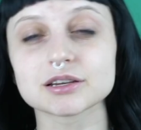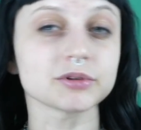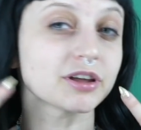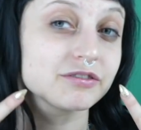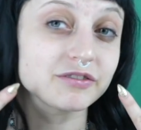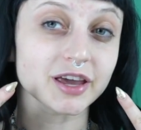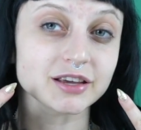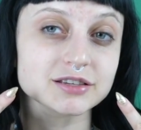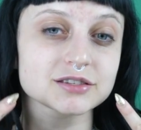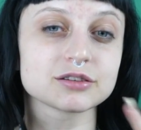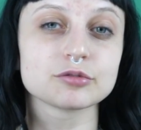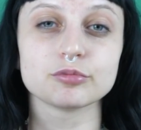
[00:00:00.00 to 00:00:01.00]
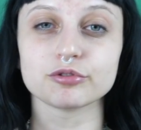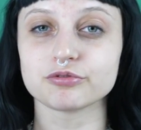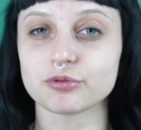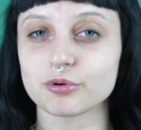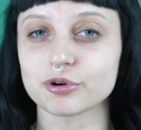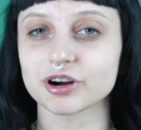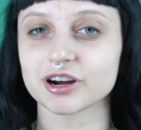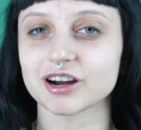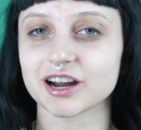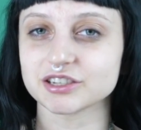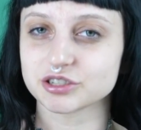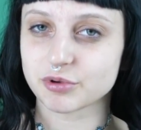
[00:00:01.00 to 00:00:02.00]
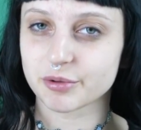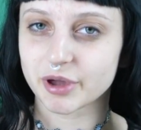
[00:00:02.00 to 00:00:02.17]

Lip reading: and my face before I do my